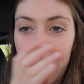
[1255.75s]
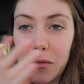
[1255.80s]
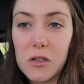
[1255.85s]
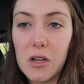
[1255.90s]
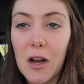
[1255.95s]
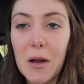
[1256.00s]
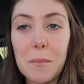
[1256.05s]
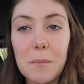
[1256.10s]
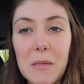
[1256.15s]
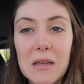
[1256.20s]
I'm
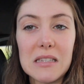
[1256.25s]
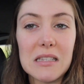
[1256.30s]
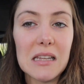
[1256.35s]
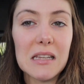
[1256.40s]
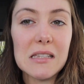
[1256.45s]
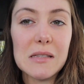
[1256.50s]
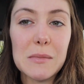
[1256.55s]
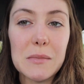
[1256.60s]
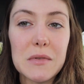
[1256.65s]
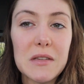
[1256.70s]
sure I'm
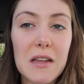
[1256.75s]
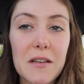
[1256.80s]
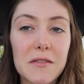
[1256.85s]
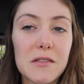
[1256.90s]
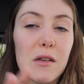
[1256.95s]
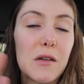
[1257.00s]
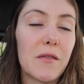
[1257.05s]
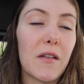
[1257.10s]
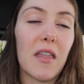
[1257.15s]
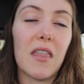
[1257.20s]
missing some stuff,
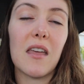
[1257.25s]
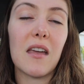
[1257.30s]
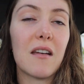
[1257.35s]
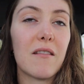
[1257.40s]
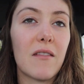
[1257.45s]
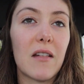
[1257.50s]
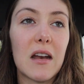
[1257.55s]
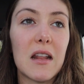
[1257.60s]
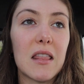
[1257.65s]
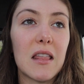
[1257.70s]
so if I think
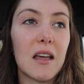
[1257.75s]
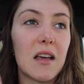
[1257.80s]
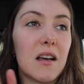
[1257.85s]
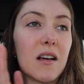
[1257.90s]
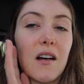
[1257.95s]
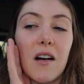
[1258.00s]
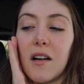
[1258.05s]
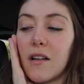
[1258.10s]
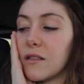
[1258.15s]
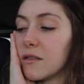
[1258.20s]
of
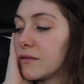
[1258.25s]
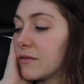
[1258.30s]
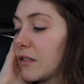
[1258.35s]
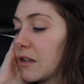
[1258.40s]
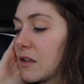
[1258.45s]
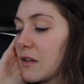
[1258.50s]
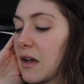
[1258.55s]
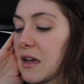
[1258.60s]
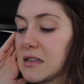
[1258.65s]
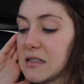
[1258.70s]
anything, I'll
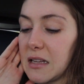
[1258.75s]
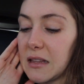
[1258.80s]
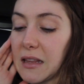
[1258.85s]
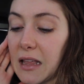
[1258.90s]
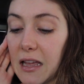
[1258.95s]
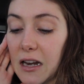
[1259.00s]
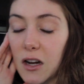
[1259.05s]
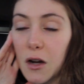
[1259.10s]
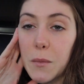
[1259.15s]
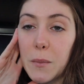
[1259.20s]
fill you guys in
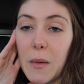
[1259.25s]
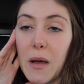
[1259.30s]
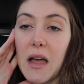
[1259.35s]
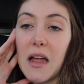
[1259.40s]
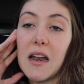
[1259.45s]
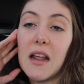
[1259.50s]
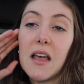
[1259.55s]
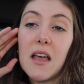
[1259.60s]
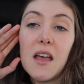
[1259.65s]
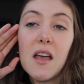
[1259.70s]
later.
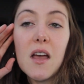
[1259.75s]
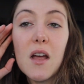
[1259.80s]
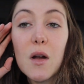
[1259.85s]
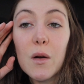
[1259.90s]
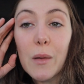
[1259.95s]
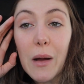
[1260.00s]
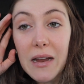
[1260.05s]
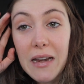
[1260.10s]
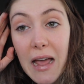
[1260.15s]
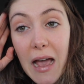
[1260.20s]
But
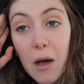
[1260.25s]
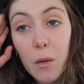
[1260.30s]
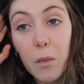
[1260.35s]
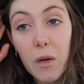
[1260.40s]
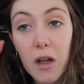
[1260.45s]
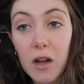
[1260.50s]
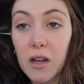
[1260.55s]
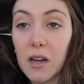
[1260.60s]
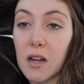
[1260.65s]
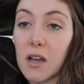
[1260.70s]
right now
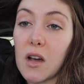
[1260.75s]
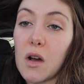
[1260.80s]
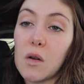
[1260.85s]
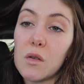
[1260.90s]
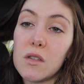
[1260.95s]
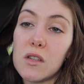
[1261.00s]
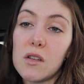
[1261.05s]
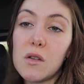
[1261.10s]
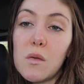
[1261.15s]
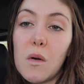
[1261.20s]
we are going to
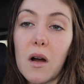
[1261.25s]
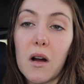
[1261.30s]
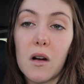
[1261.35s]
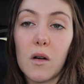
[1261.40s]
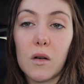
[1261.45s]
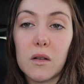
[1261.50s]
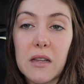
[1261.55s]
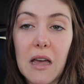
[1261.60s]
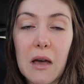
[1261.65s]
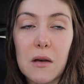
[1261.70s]
go to
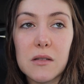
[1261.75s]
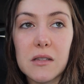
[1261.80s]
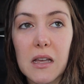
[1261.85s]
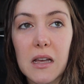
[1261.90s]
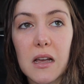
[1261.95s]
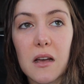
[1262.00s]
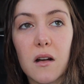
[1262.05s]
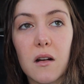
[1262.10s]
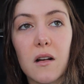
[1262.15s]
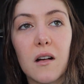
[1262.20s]
our old house,
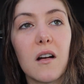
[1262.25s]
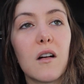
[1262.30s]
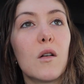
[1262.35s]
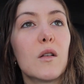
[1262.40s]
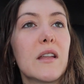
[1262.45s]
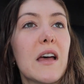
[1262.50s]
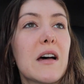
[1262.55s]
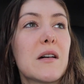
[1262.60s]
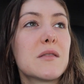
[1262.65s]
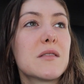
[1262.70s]
like our
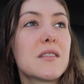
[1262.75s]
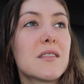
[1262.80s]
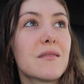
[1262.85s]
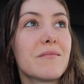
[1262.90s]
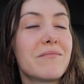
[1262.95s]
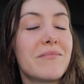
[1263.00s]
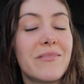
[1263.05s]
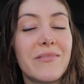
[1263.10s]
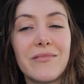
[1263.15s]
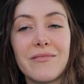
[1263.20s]
old house.
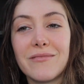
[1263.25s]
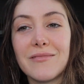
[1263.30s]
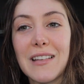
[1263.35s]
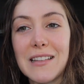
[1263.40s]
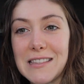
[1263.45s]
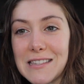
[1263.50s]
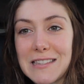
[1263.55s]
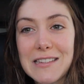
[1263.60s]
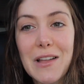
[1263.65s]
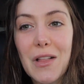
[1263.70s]

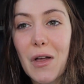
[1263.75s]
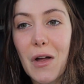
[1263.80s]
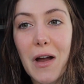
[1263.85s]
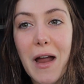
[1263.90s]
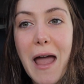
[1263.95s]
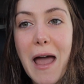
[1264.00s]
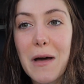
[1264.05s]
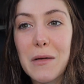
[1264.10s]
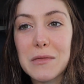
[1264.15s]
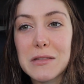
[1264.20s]
It's still our
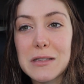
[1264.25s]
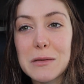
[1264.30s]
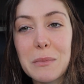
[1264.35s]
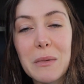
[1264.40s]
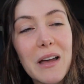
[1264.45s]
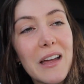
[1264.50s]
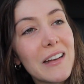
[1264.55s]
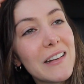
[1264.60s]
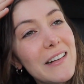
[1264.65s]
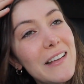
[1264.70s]
house,
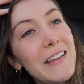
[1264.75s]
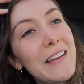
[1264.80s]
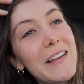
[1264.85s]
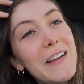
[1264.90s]
but